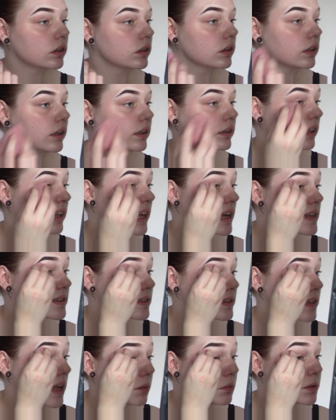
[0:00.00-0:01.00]
And the last
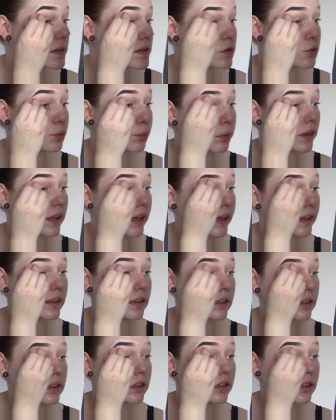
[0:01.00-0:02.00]
step is to
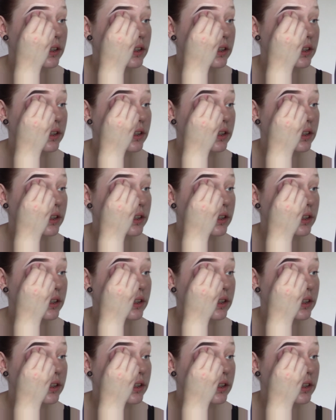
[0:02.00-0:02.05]
blend.